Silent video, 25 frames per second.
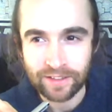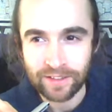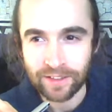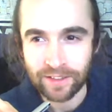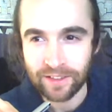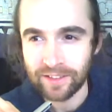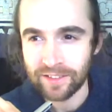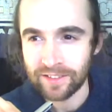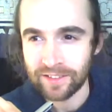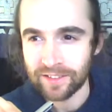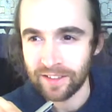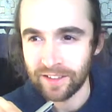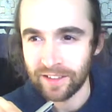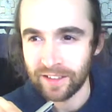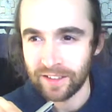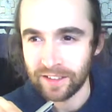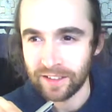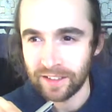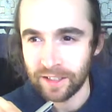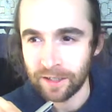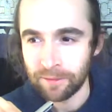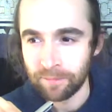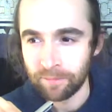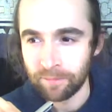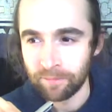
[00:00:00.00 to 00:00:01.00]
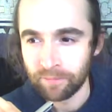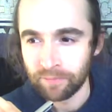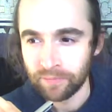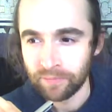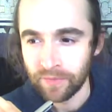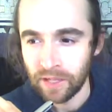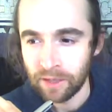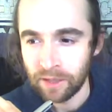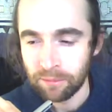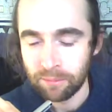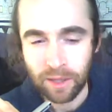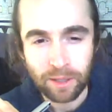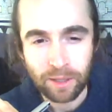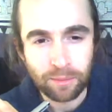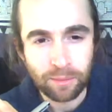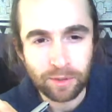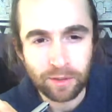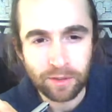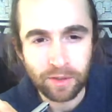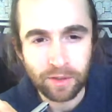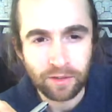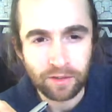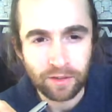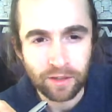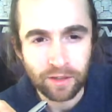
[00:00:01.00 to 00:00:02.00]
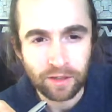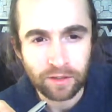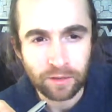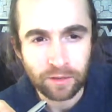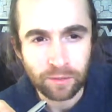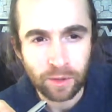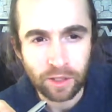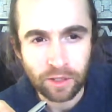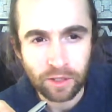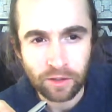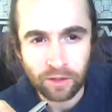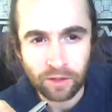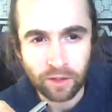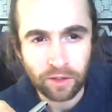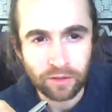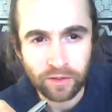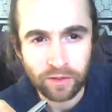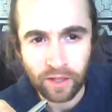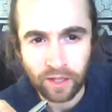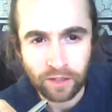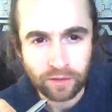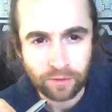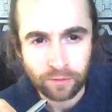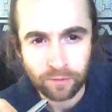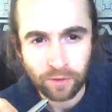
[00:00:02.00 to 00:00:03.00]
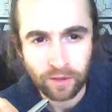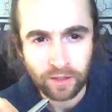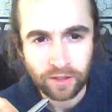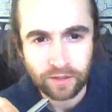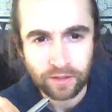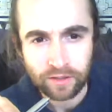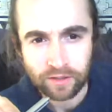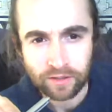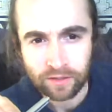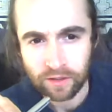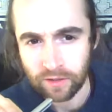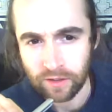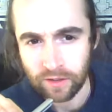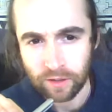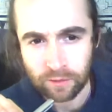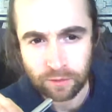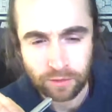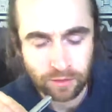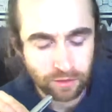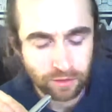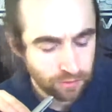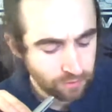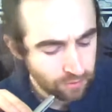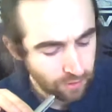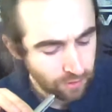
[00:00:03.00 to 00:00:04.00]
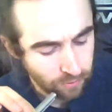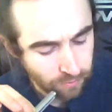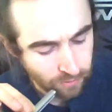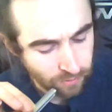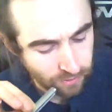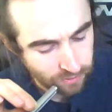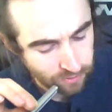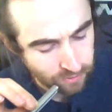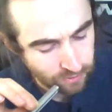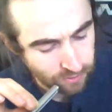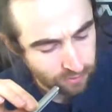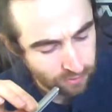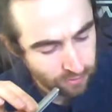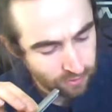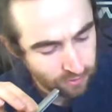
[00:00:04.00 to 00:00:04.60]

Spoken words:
It's like, maybe you don't like the word God, that's fine, don't have to use that word.